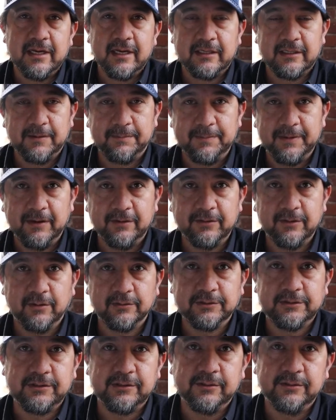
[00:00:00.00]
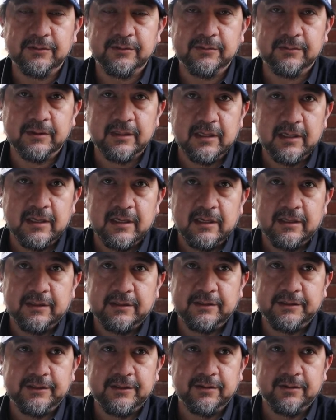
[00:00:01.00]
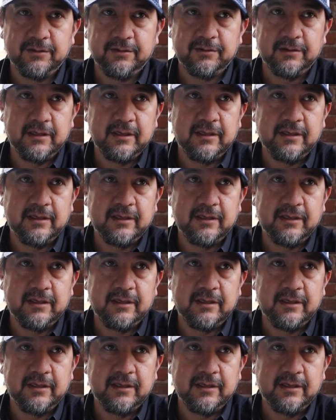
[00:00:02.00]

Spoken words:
Compare those to your,